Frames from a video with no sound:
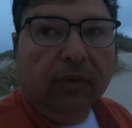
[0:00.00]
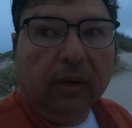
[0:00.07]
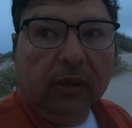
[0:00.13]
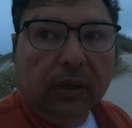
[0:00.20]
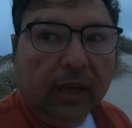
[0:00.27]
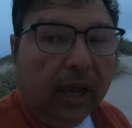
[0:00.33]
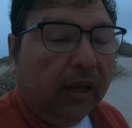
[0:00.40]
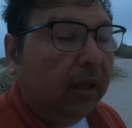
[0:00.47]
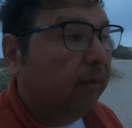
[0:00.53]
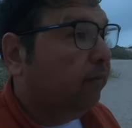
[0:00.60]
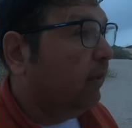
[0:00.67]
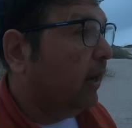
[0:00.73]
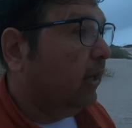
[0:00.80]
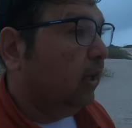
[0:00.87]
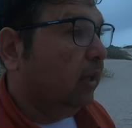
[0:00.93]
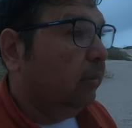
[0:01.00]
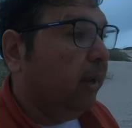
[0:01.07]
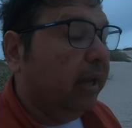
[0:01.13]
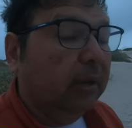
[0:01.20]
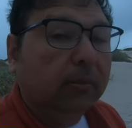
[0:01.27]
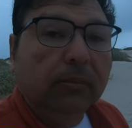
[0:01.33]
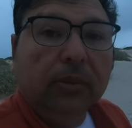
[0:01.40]
And yeah, that finally
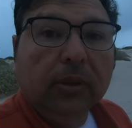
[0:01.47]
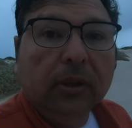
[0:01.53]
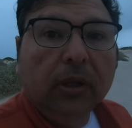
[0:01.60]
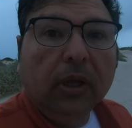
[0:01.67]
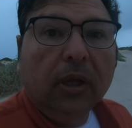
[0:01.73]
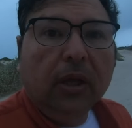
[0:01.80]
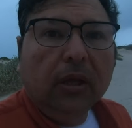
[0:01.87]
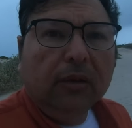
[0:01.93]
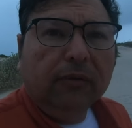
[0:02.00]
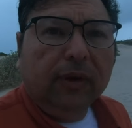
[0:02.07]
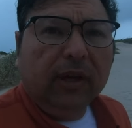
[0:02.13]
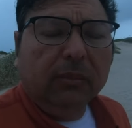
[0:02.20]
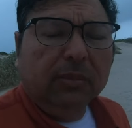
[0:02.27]
made him made